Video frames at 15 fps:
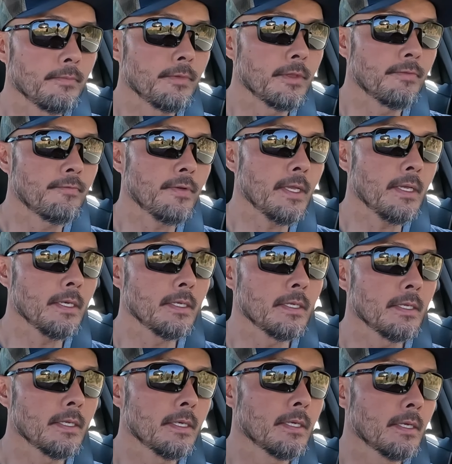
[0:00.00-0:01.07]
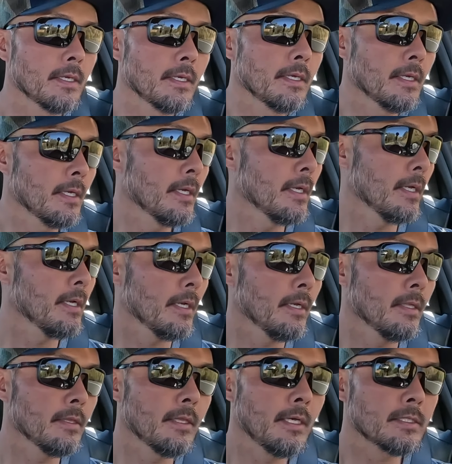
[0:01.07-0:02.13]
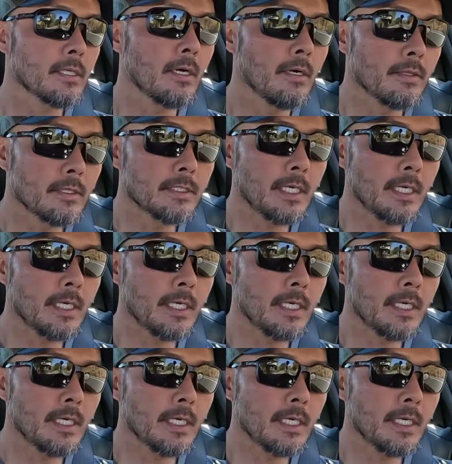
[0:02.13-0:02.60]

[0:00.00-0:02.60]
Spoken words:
The fan that's on the